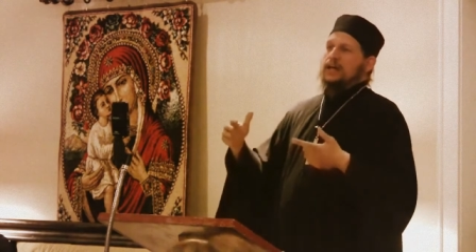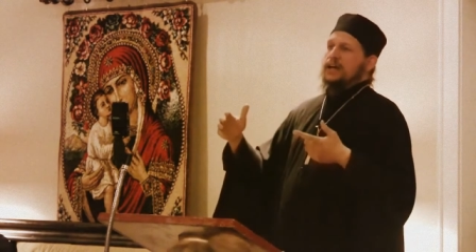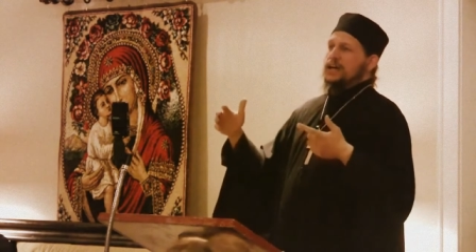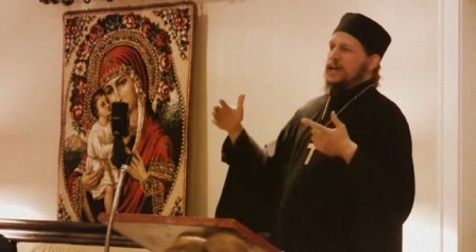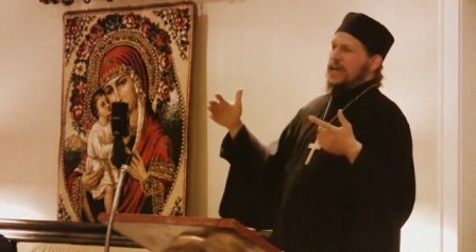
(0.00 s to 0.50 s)

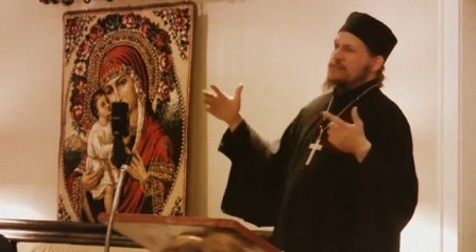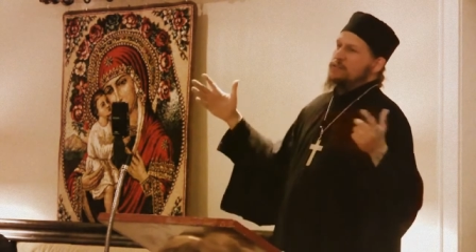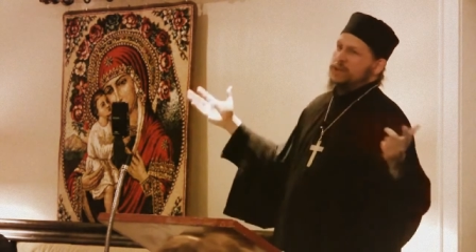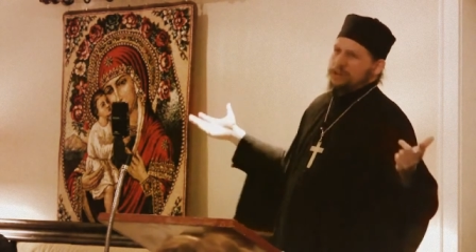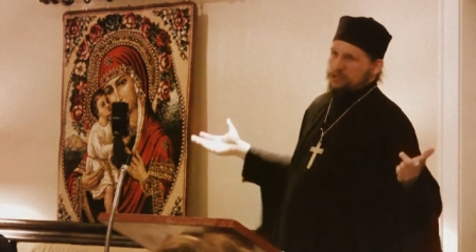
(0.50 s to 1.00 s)
Uh,
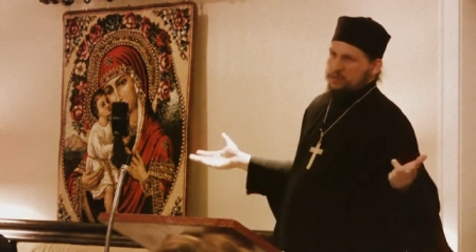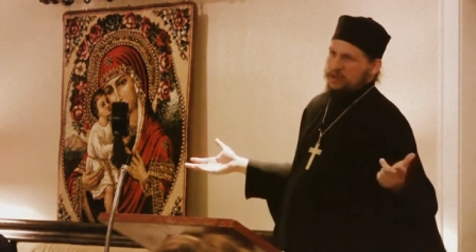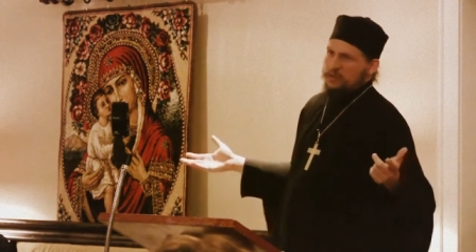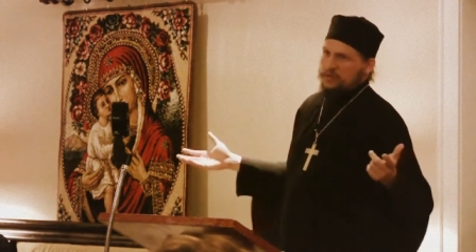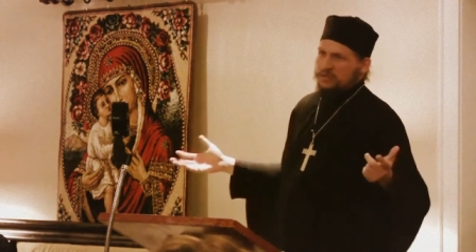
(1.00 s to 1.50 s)
everybody knows
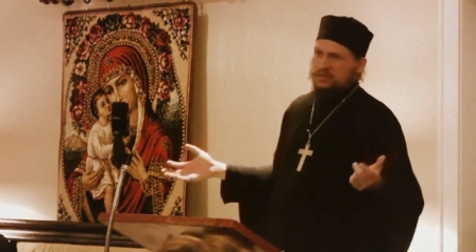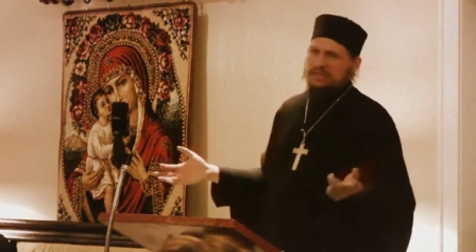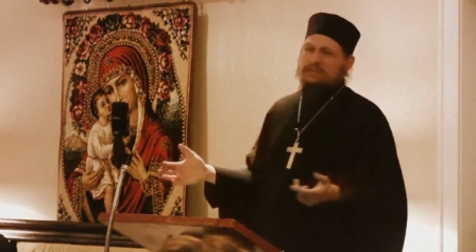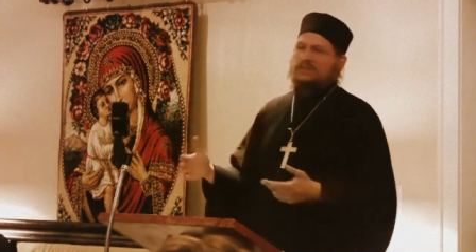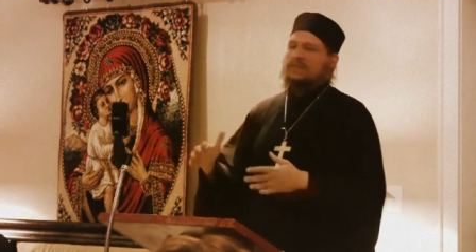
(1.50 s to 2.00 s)
about other Alopecia.
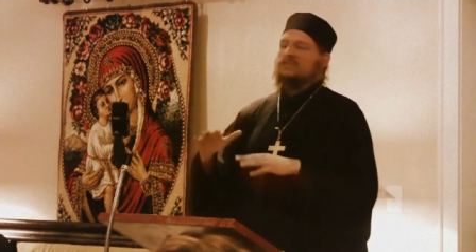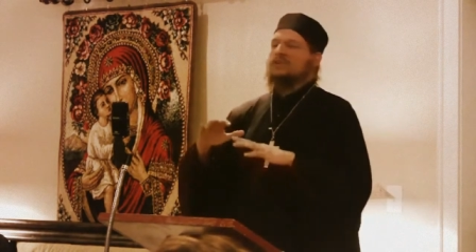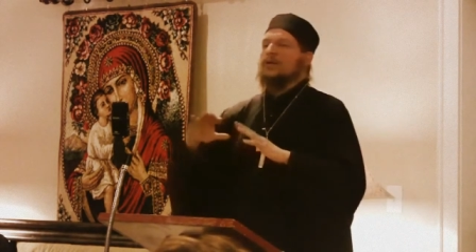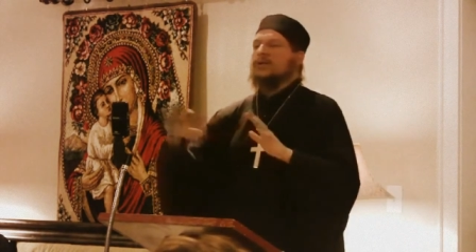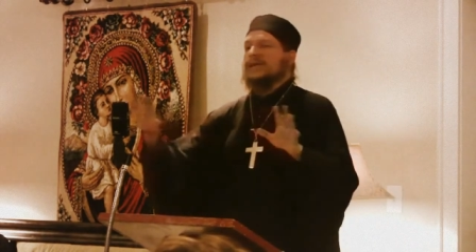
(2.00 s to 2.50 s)
Even if you have
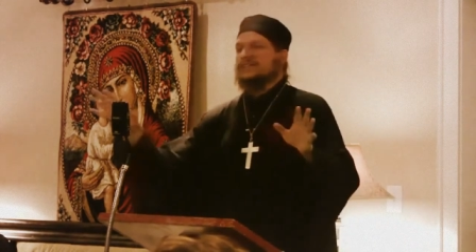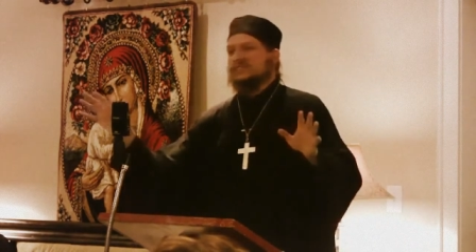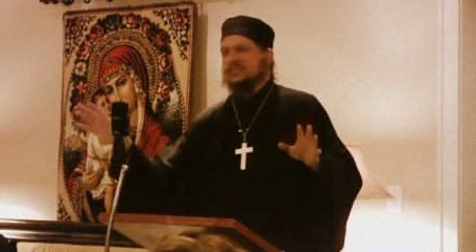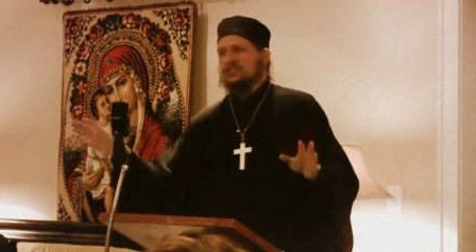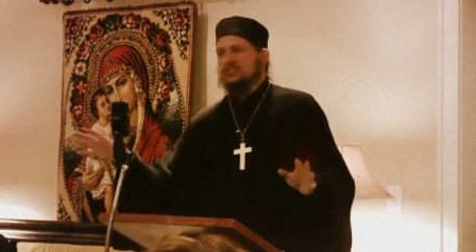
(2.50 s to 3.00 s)
no relation
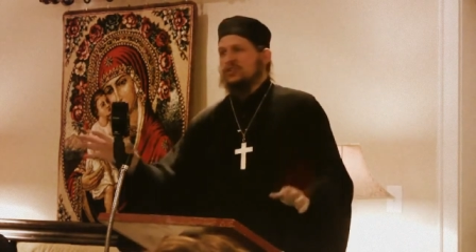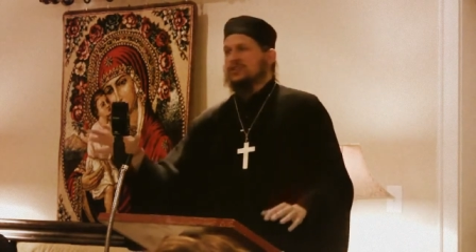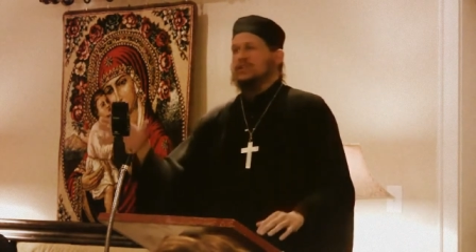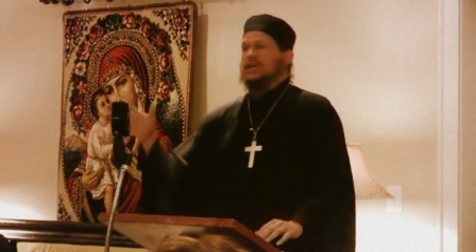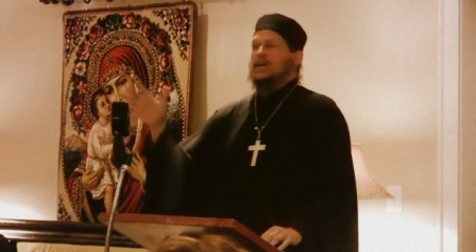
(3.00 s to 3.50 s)
to the
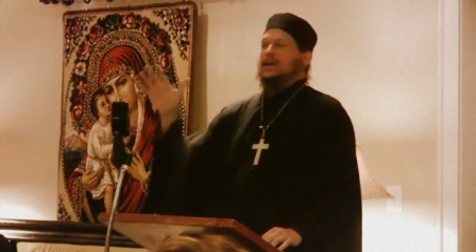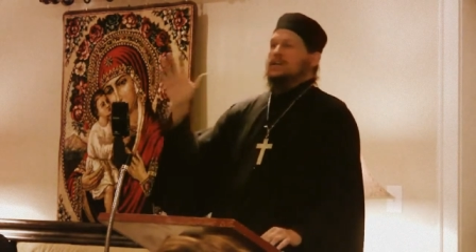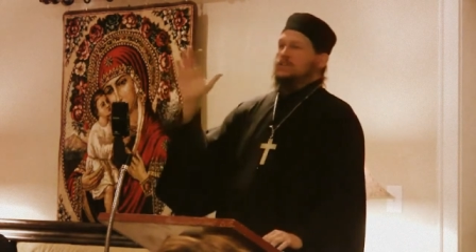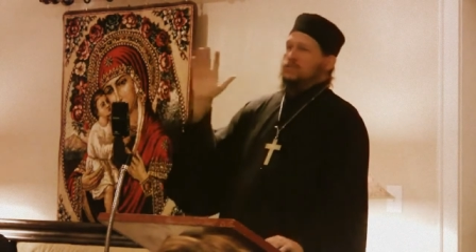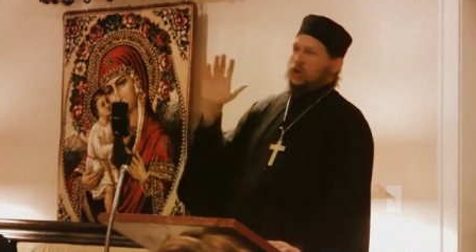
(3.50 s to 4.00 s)
church,
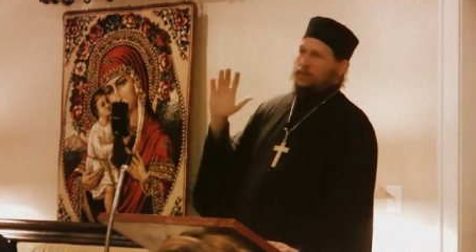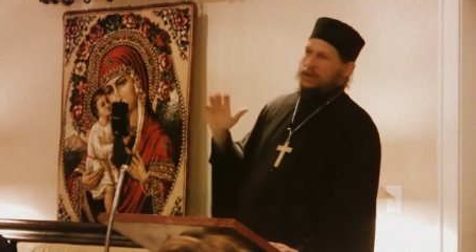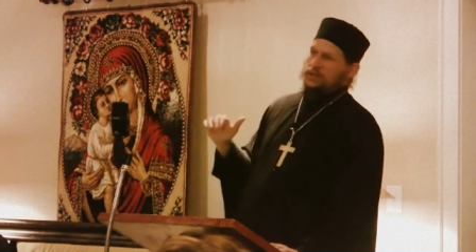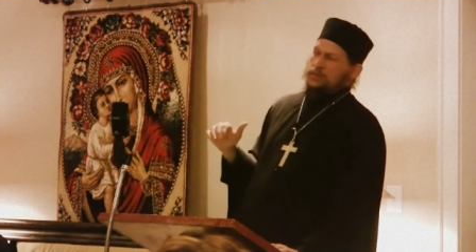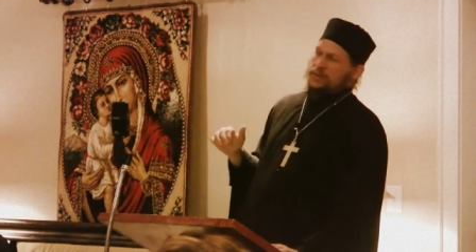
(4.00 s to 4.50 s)
you know
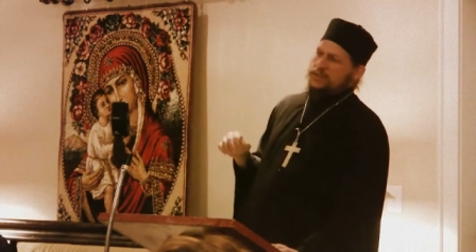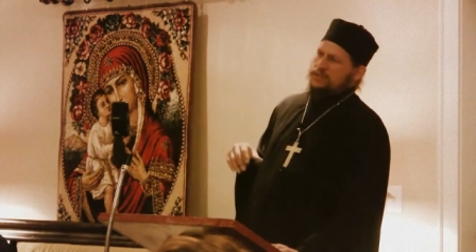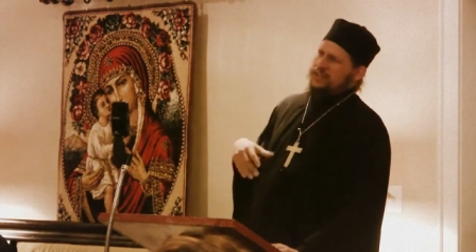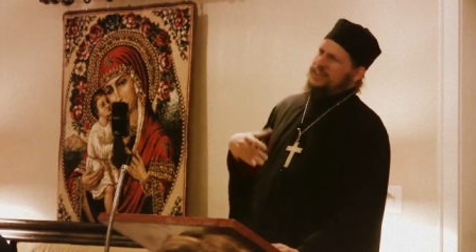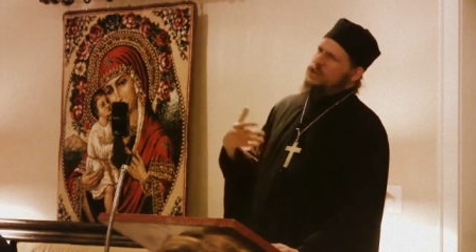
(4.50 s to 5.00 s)
about other
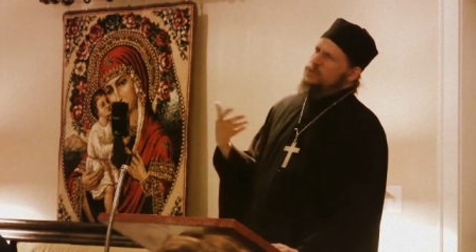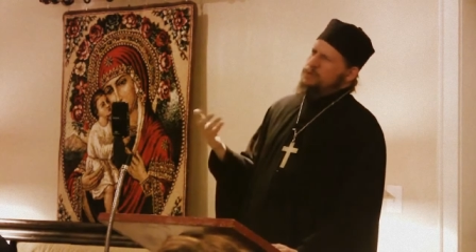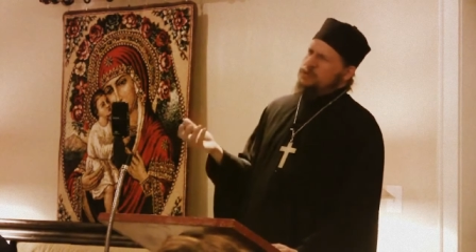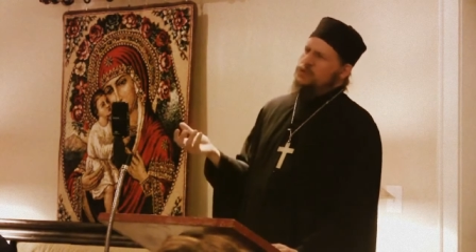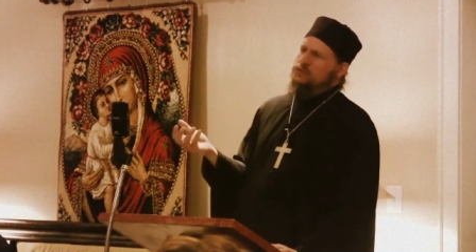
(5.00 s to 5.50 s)
Alopecia. And there are
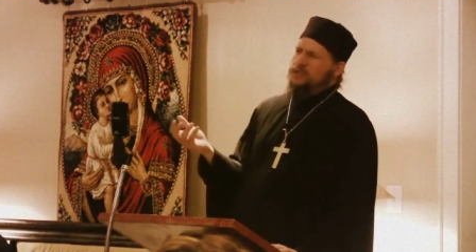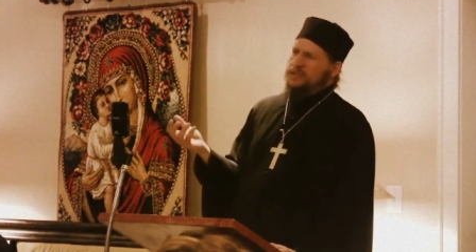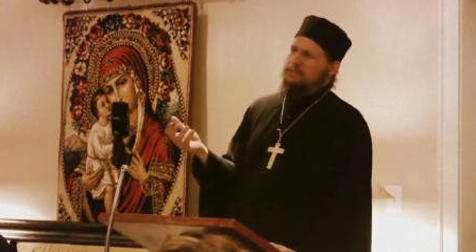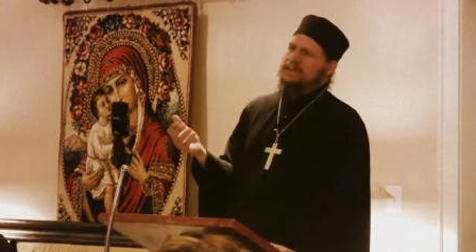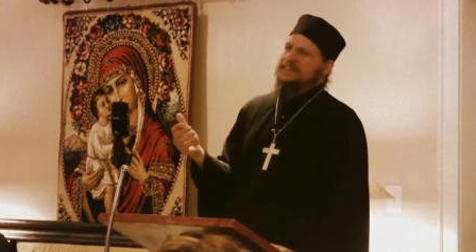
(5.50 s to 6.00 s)
people who
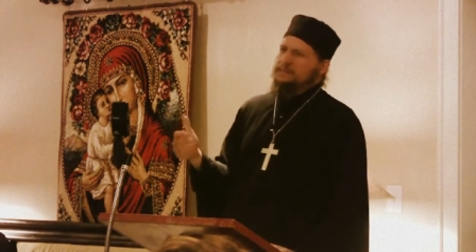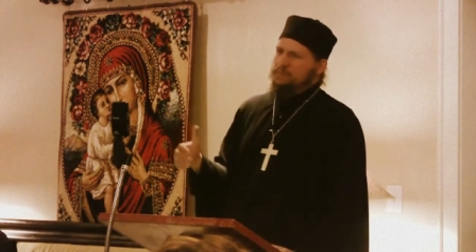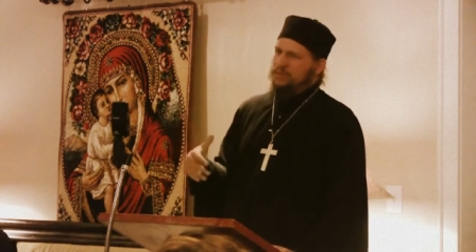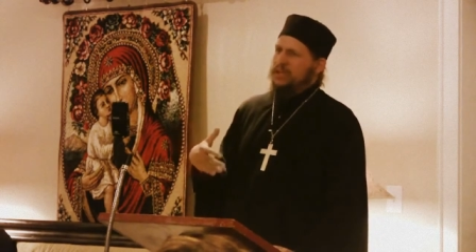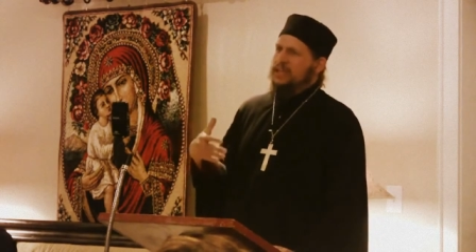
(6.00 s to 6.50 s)
really
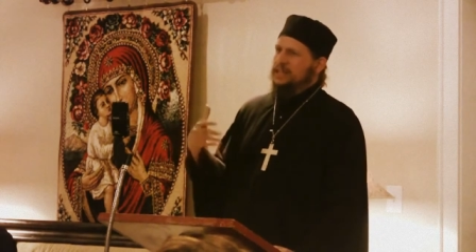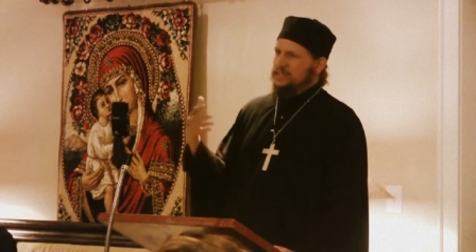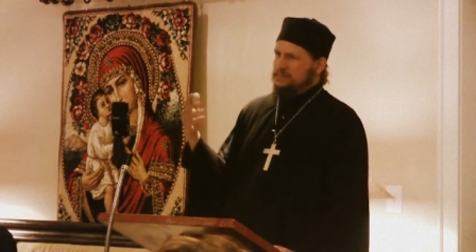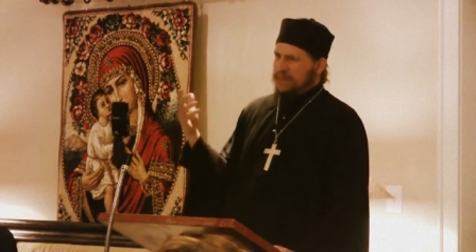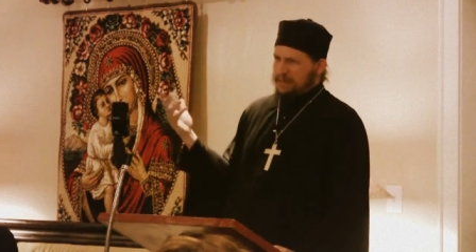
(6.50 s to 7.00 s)
manipulate
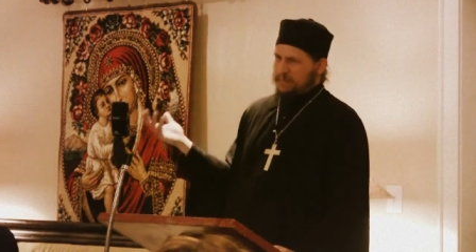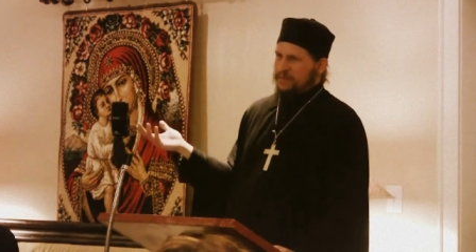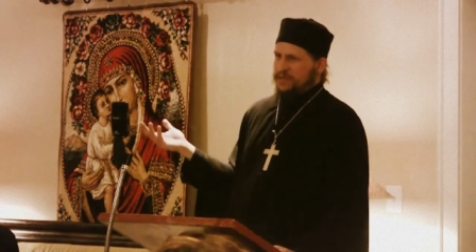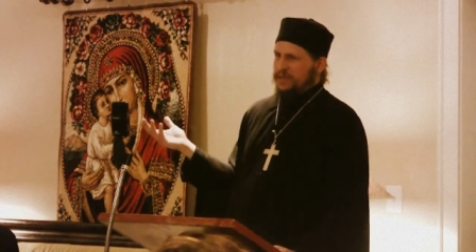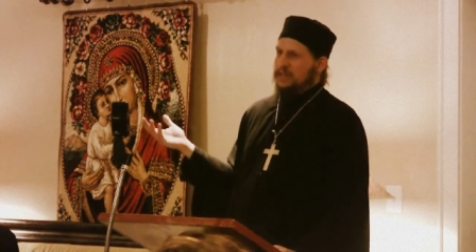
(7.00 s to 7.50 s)
his
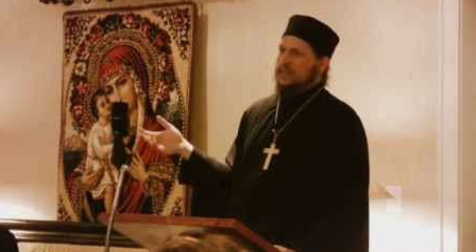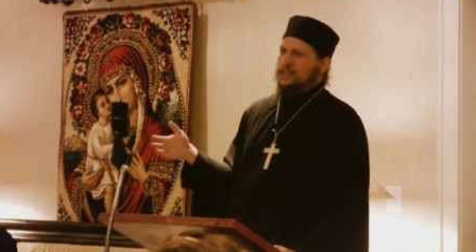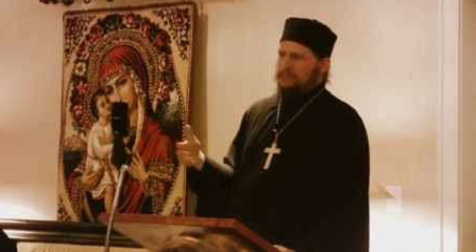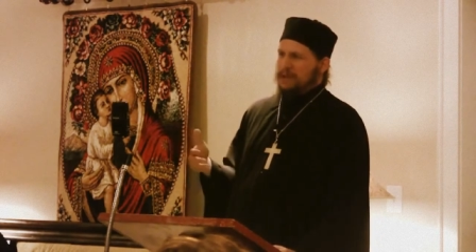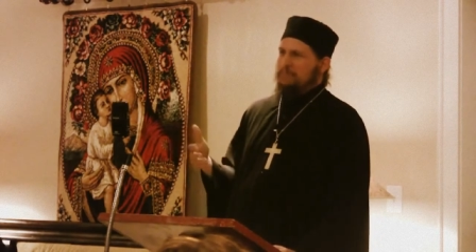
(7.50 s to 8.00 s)
memory
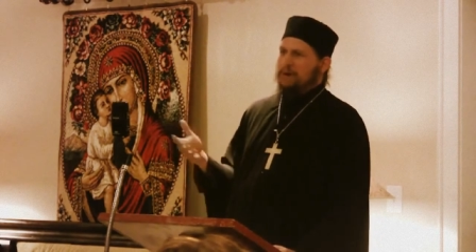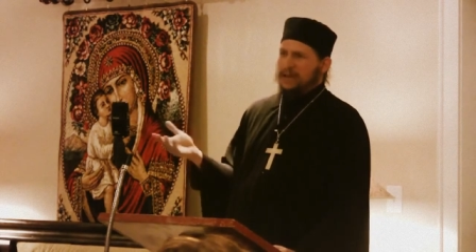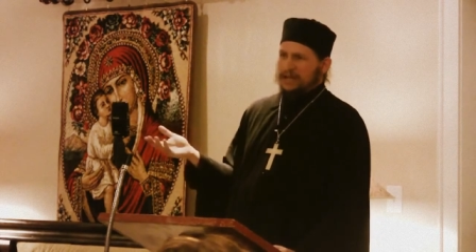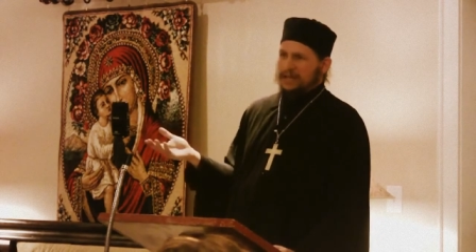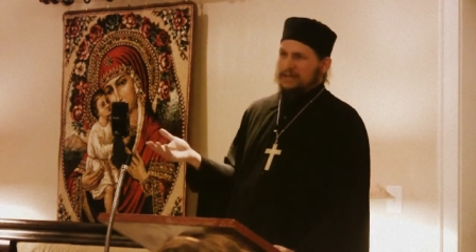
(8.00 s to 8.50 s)
to make money.